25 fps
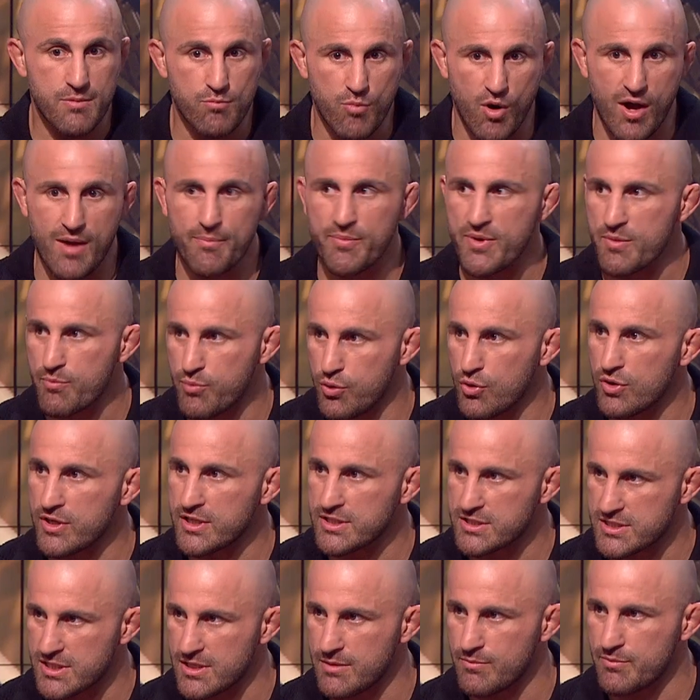might be put
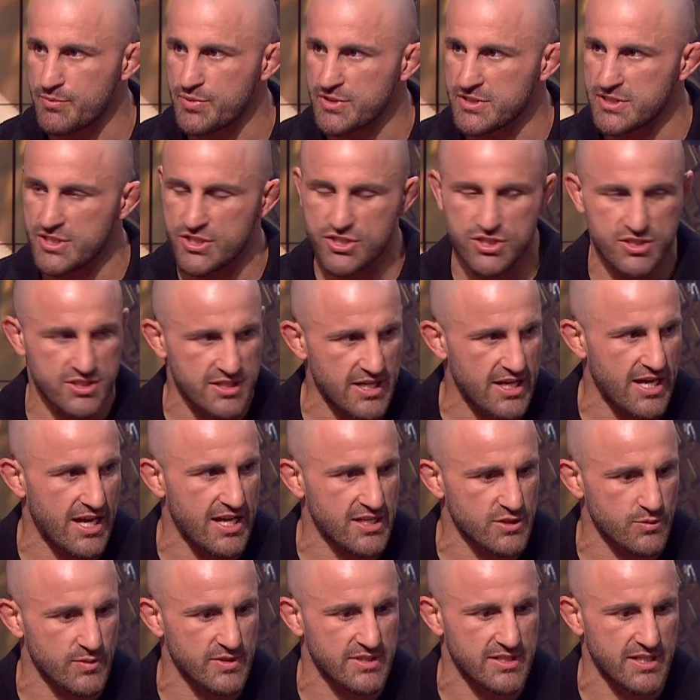in some positions.
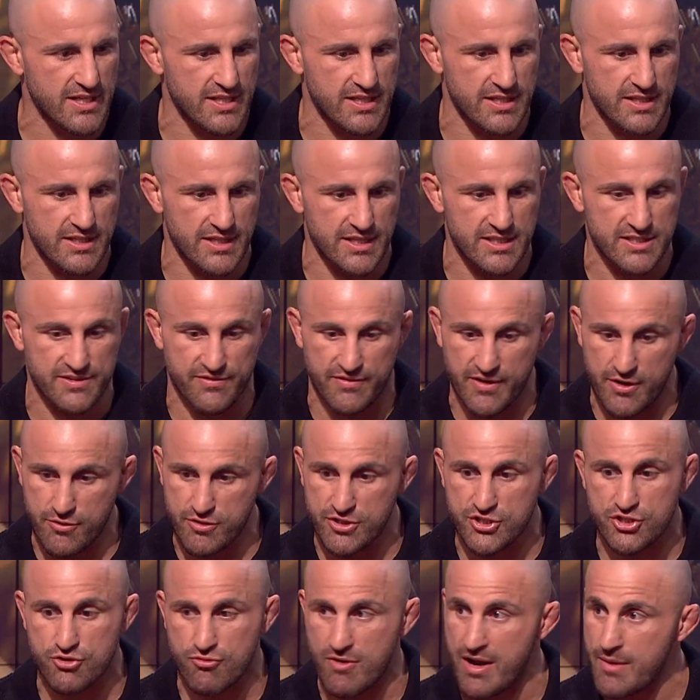As we said, he's
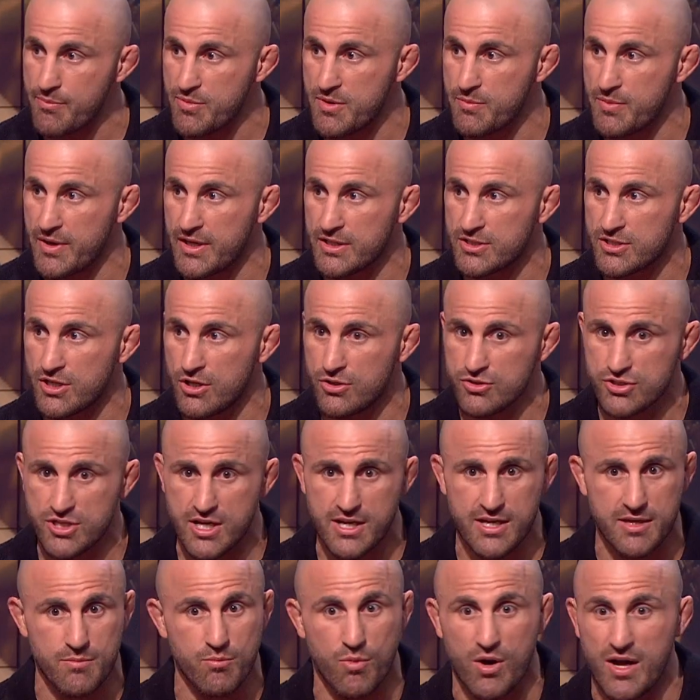very scrappy,
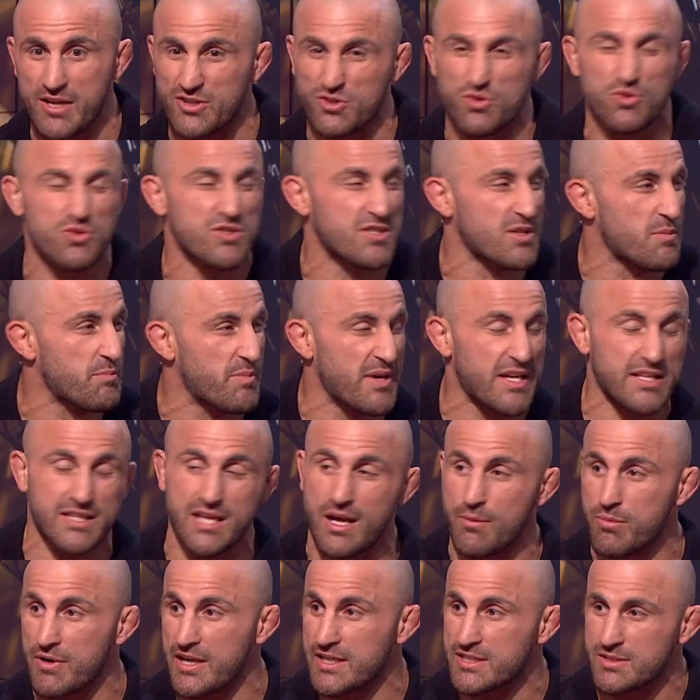Pantoja. He might do some big
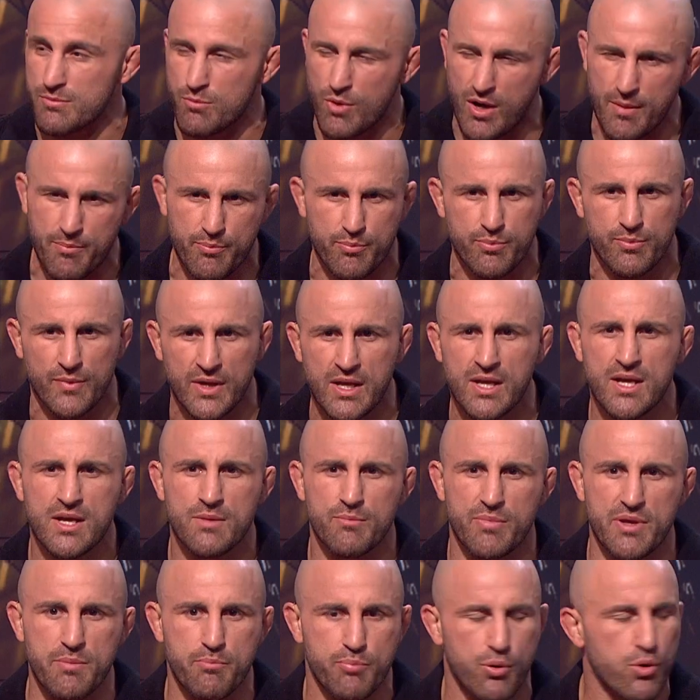double legs. He might
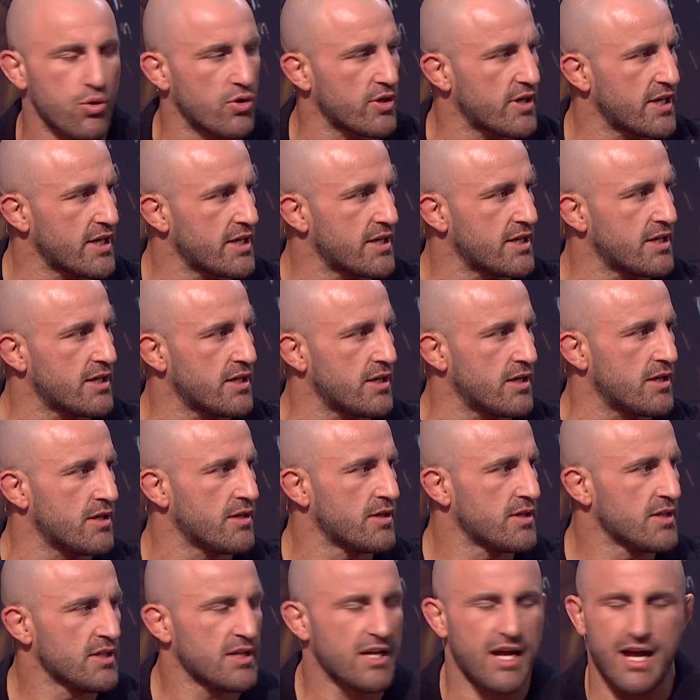be put in a
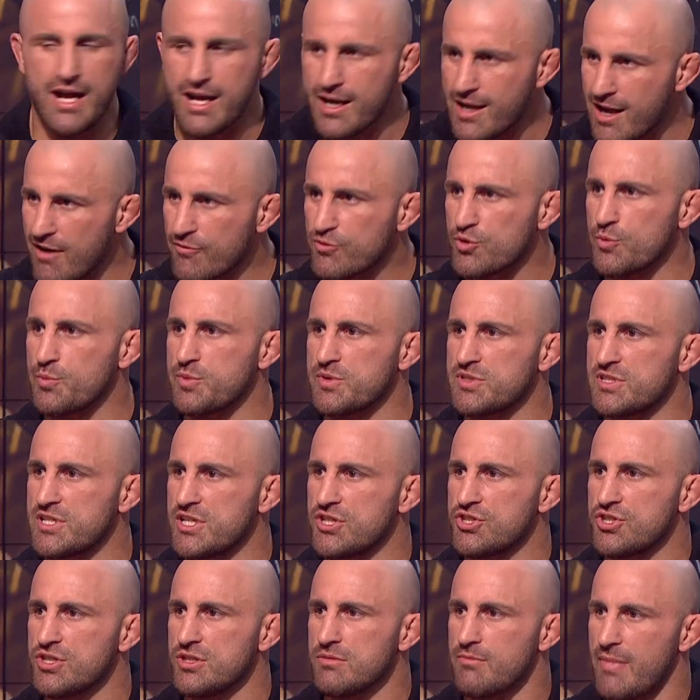uncomfortable
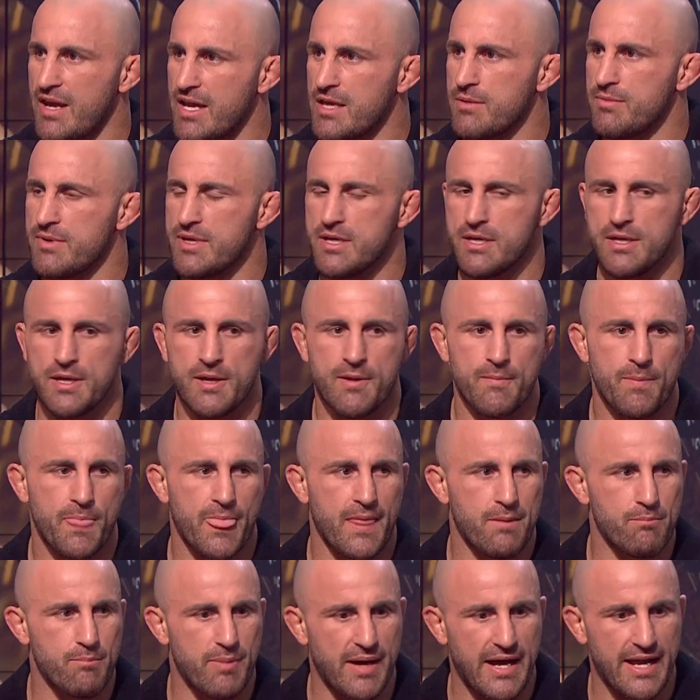position, maybe.
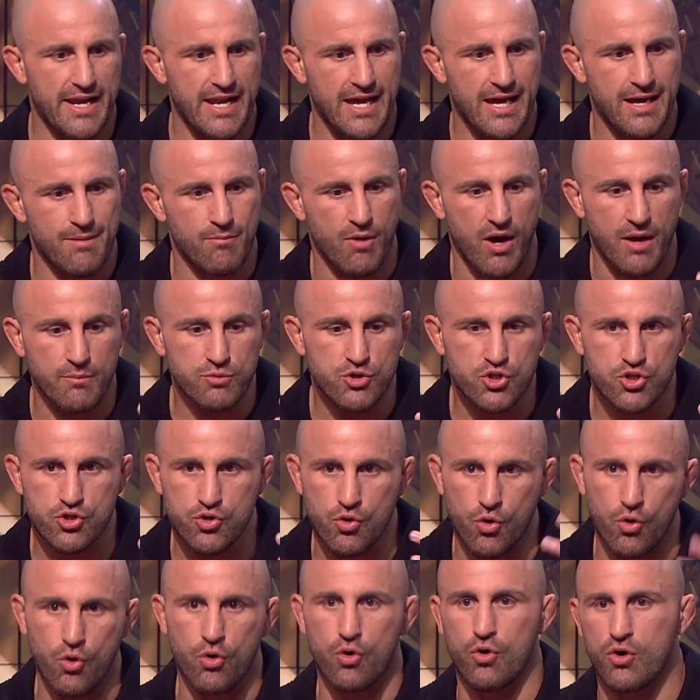But I'm
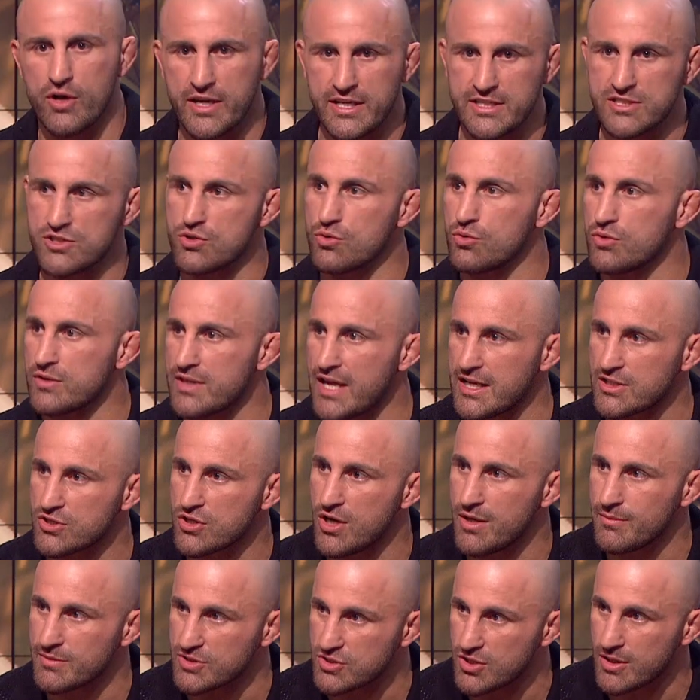sure he's doing that
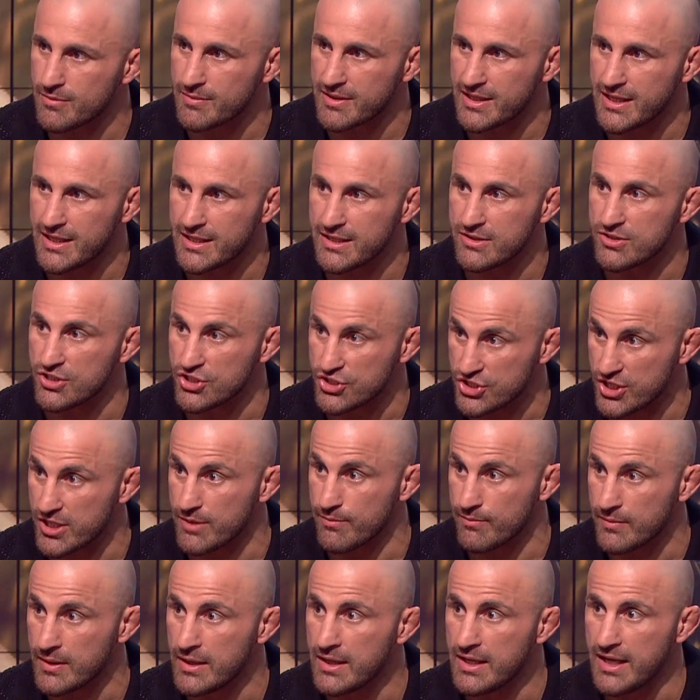time and time again in the
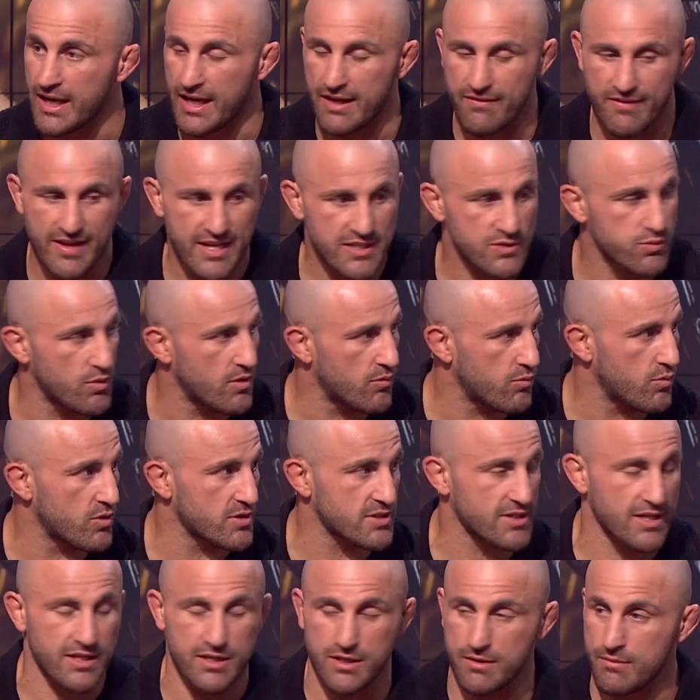gym. And that's
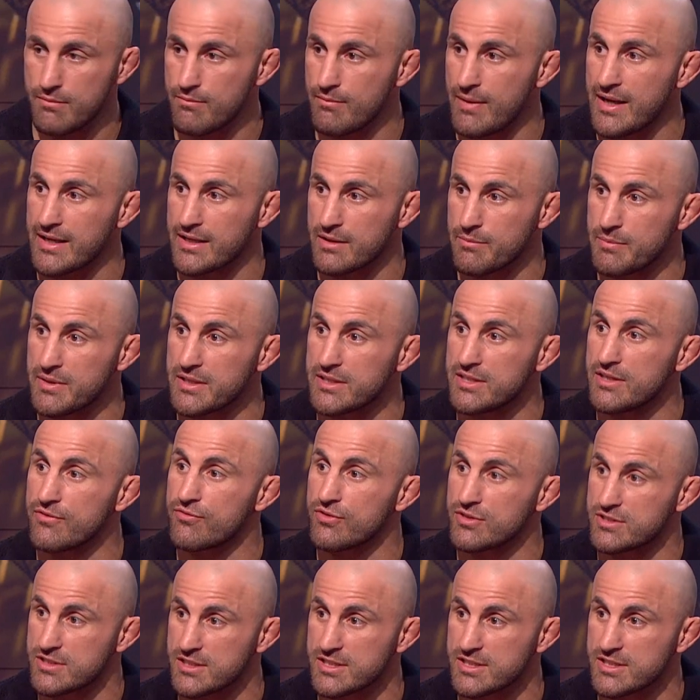what's going to make a big difference